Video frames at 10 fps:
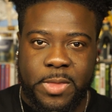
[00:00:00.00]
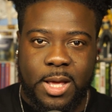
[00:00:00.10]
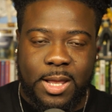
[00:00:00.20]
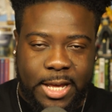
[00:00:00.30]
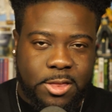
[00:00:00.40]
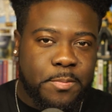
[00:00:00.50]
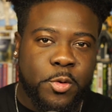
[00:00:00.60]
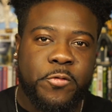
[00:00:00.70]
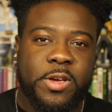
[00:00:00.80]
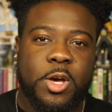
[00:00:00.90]
like the
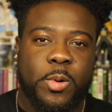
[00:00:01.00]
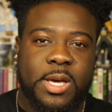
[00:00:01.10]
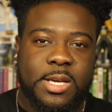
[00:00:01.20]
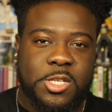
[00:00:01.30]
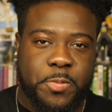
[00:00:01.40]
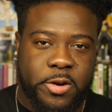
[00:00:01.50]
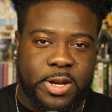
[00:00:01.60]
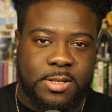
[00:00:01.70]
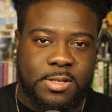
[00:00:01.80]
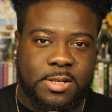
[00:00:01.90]
movie-going
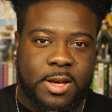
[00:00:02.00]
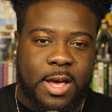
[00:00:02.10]
experience.